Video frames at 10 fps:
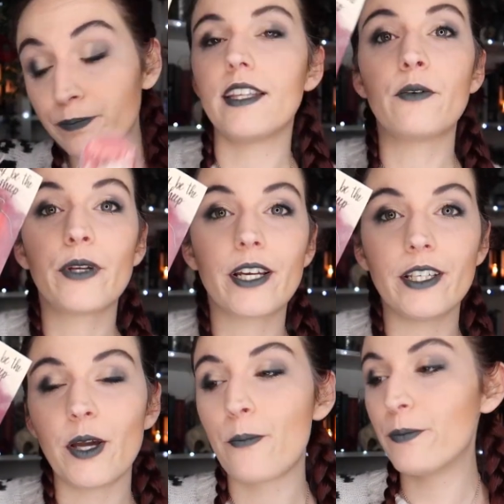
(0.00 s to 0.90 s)
Then we
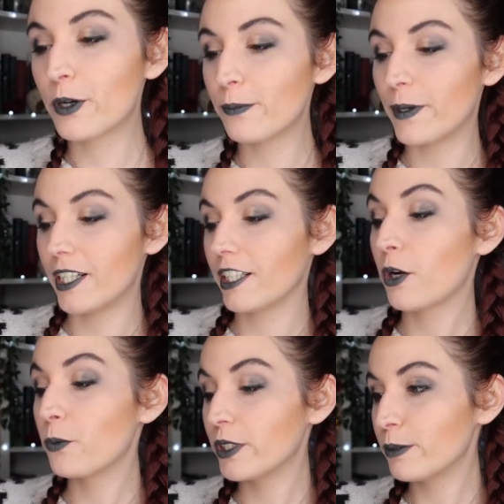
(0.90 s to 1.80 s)
got a
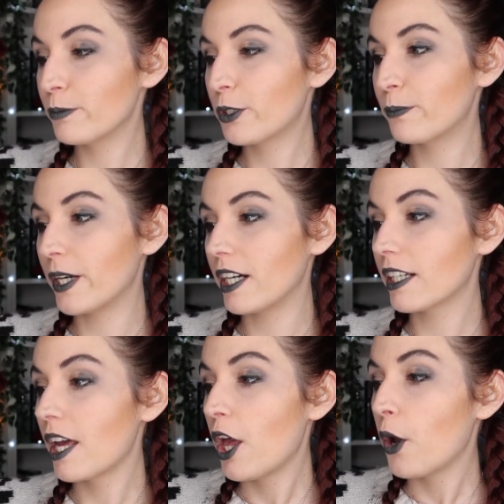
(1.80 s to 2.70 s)
bookmark, wooden
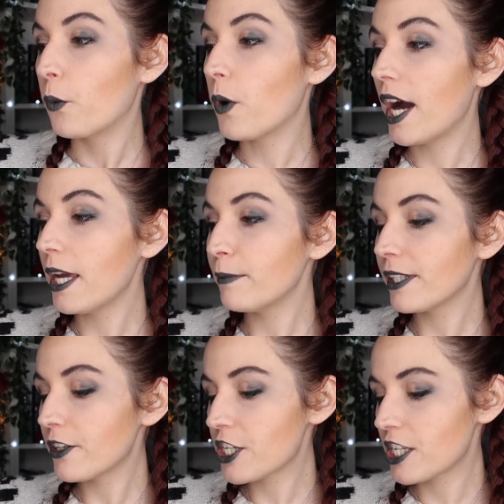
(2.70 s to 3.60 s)
bookmark, Why
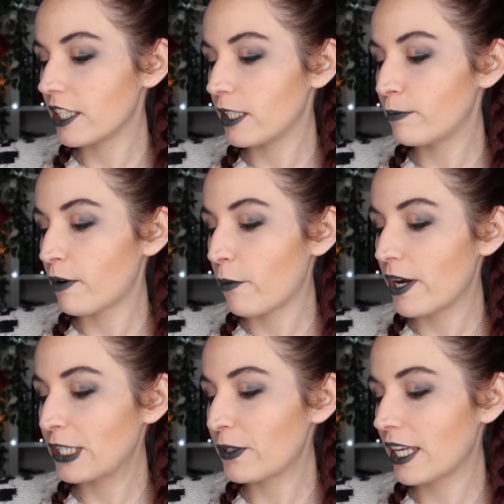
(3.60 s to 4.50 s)
Be the Sheep
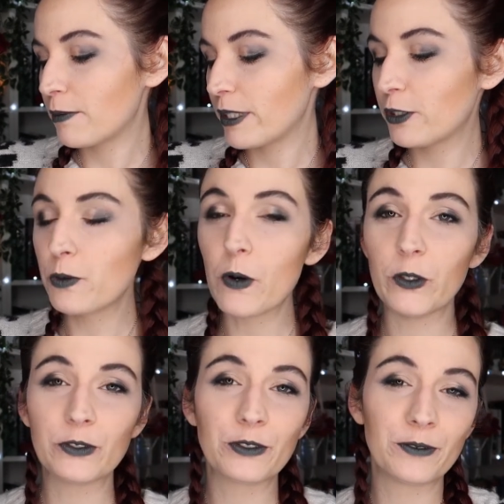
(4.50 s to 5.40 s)
When You Can Be the
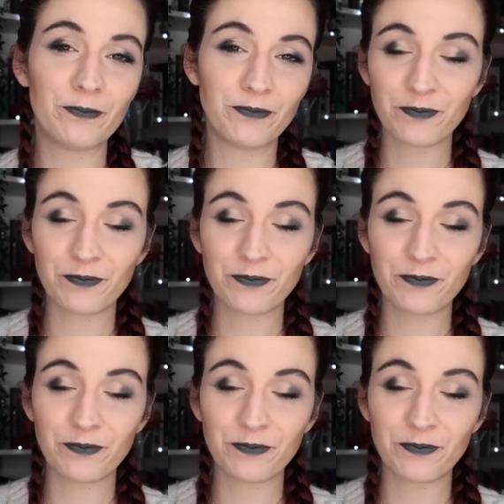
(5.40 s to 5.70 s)
Wolf?